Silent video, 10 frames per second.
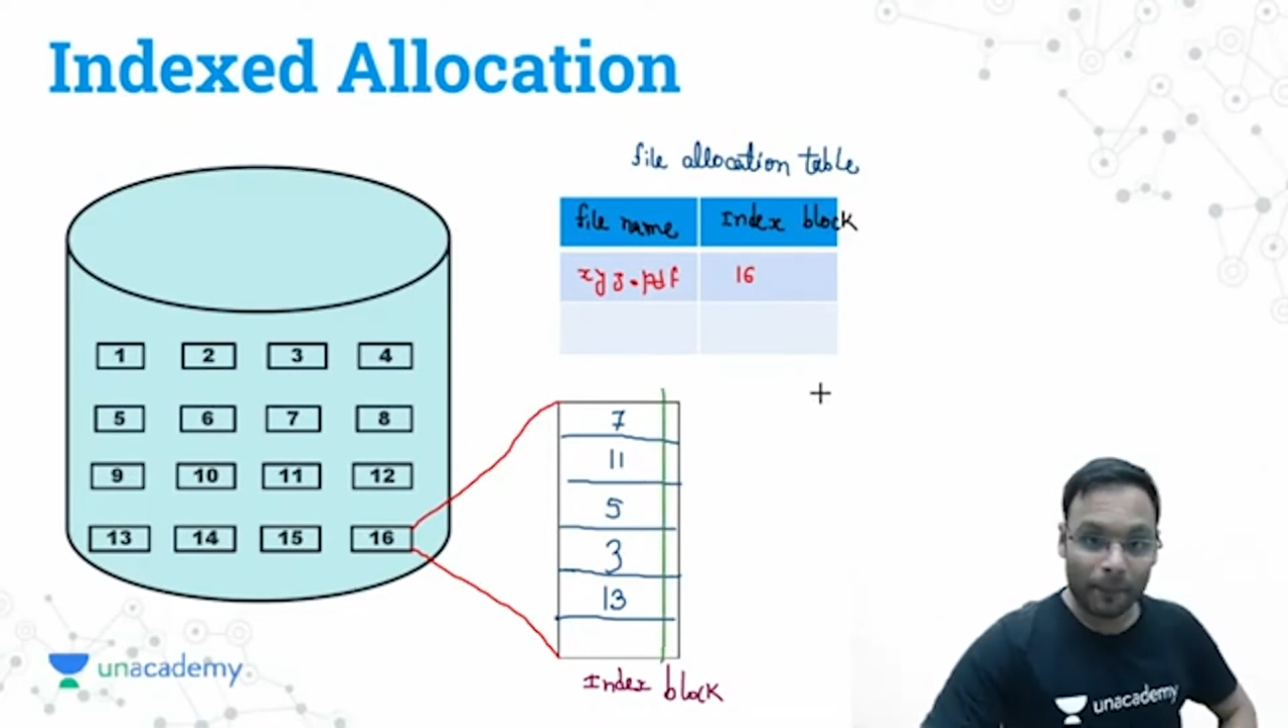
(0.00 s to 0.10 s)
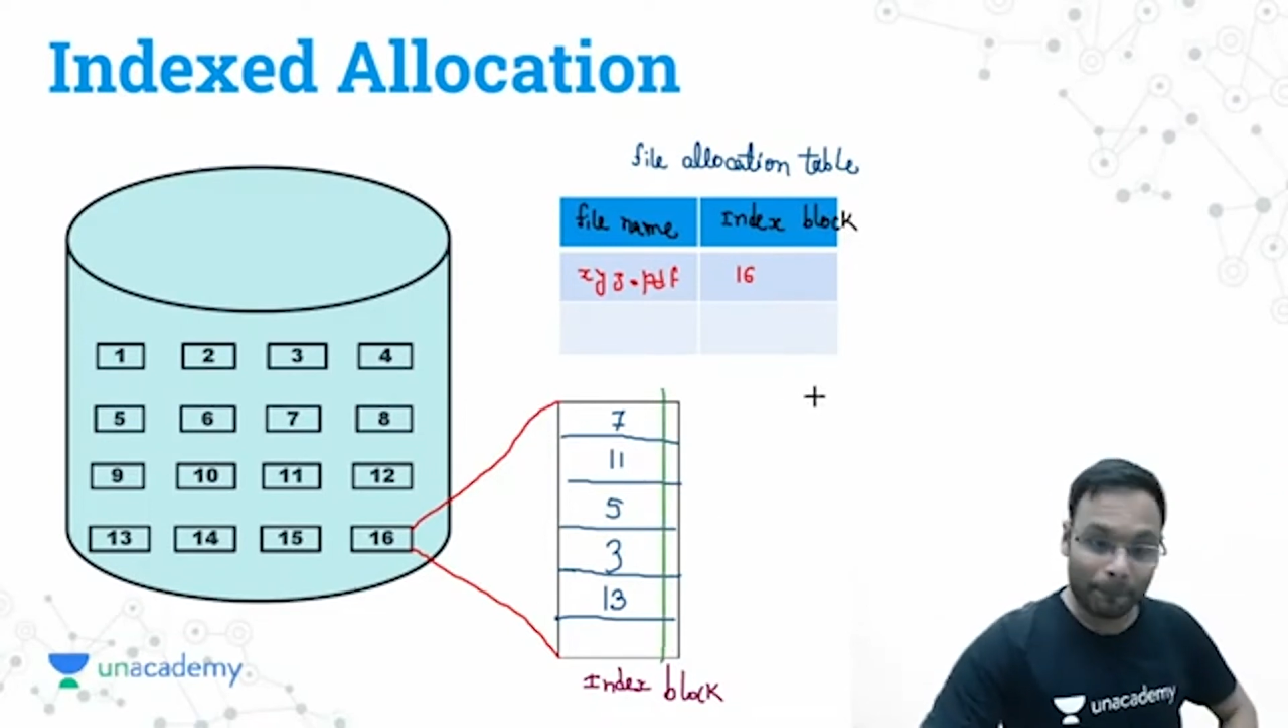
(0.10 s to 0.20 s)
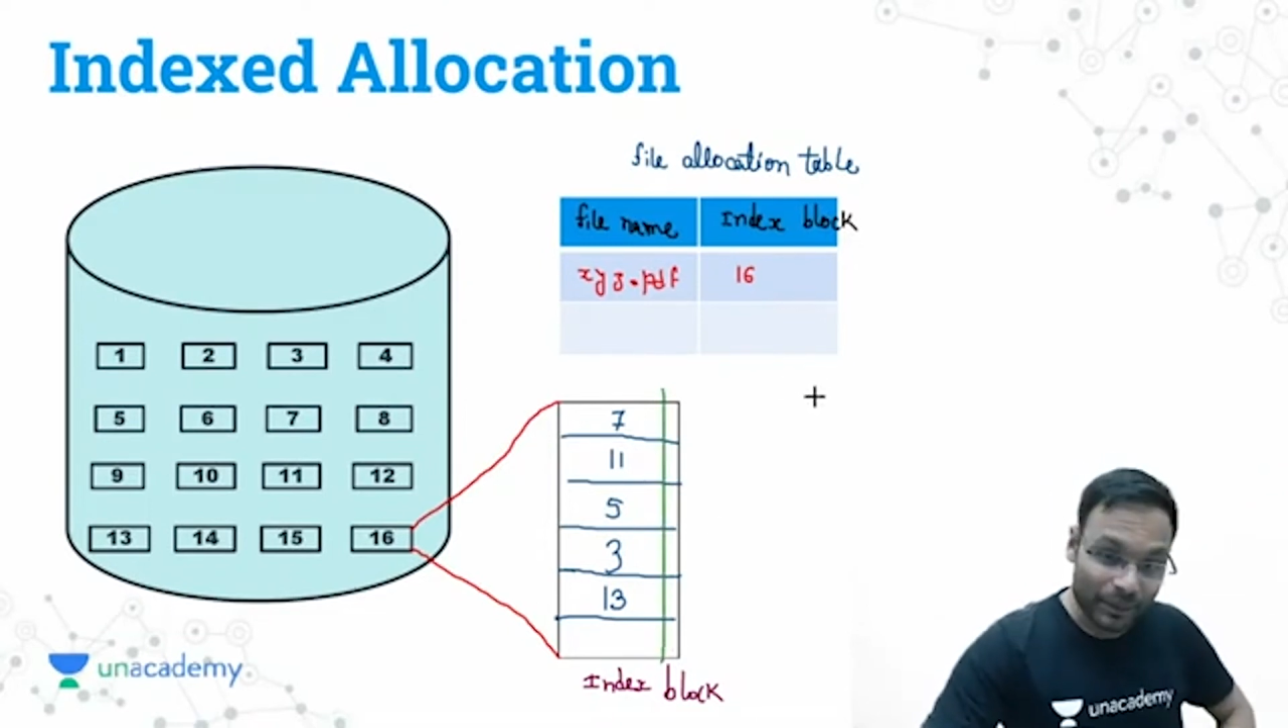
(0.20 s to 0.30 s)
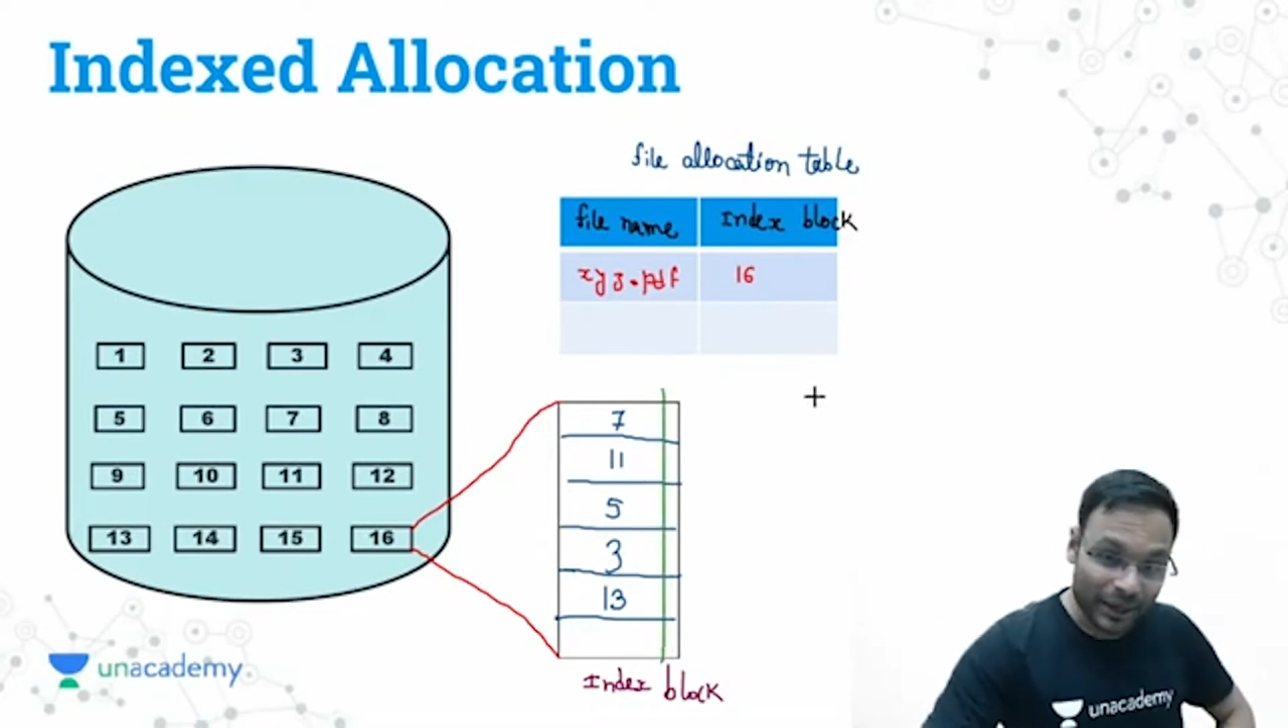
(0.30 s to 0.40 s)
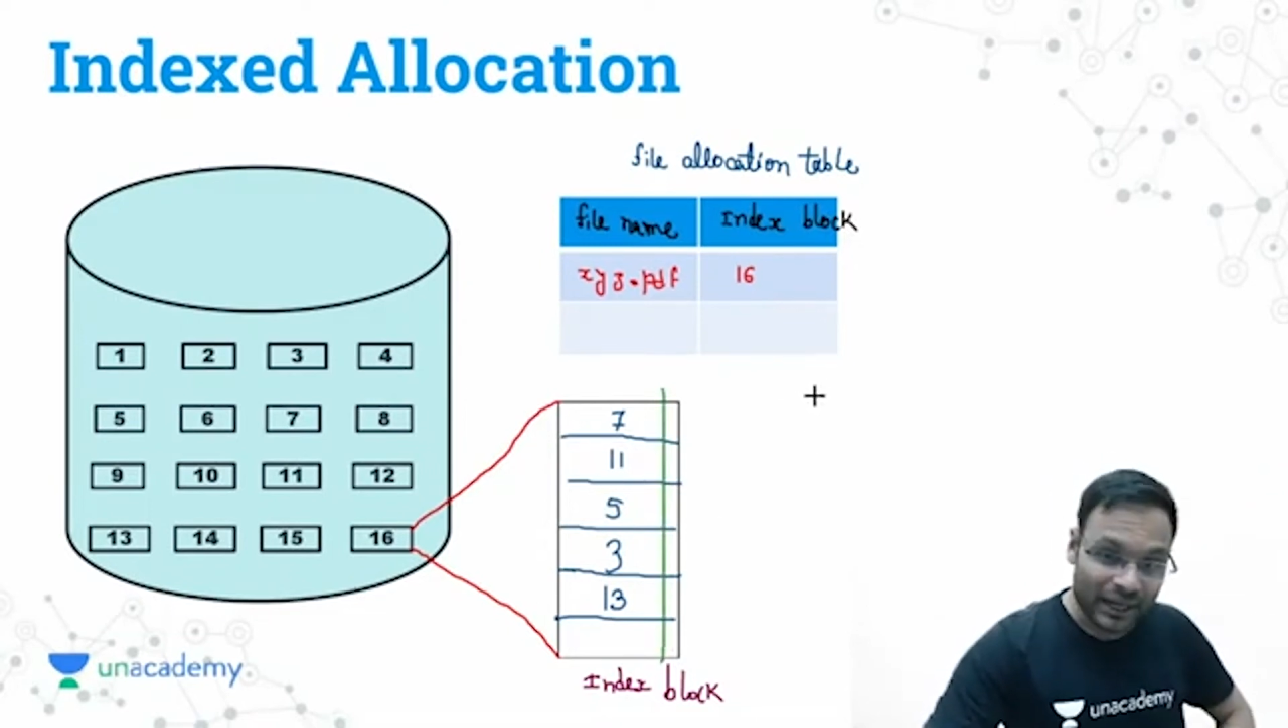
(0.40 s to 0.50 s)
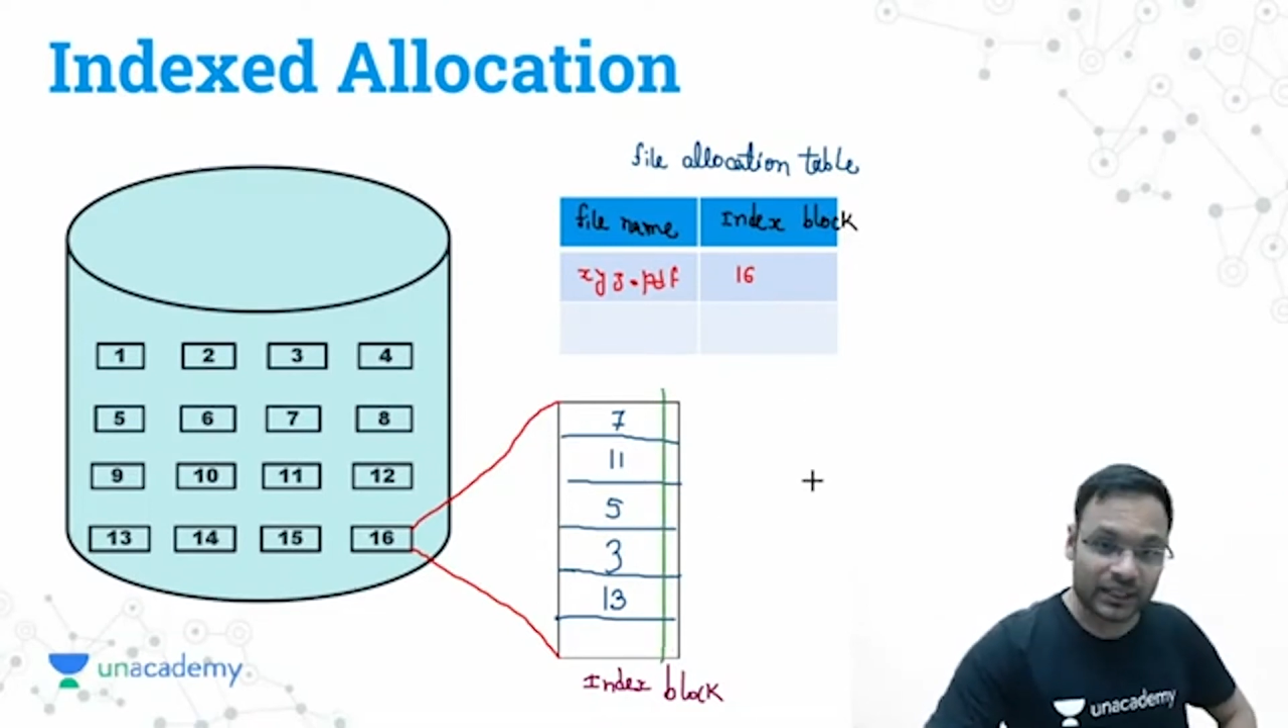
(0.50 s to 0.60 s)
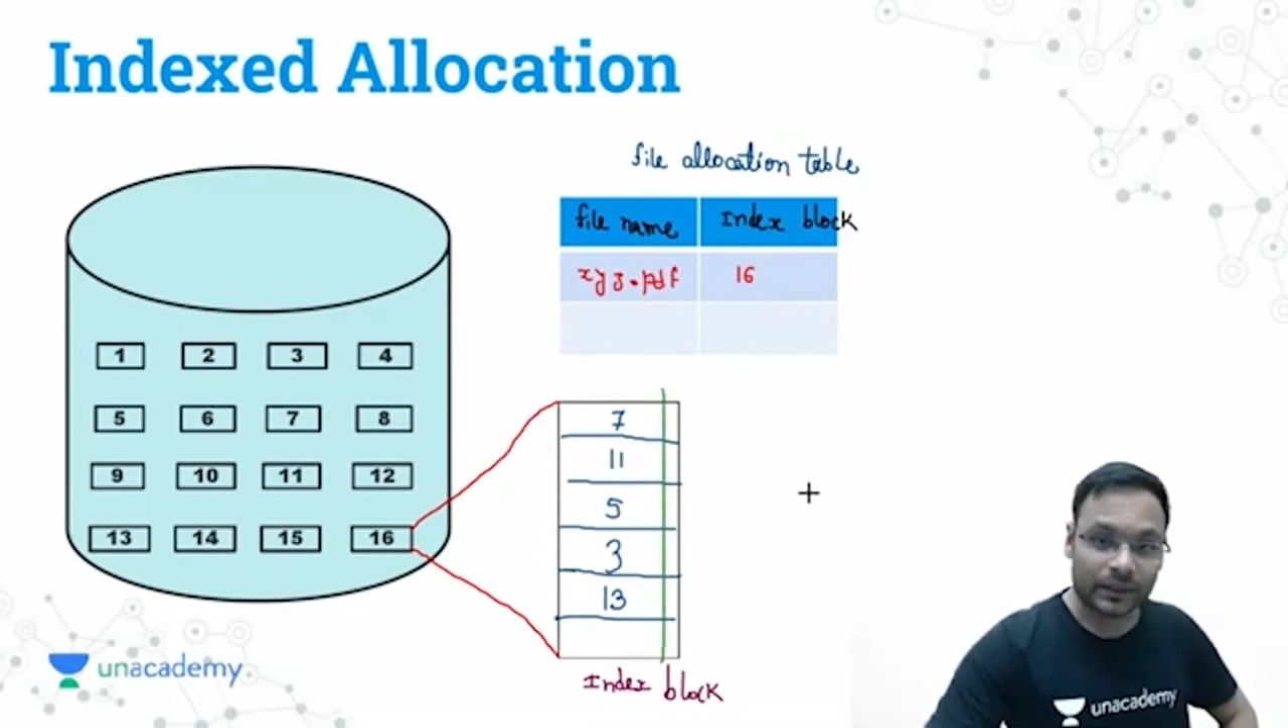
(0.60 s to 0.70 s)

but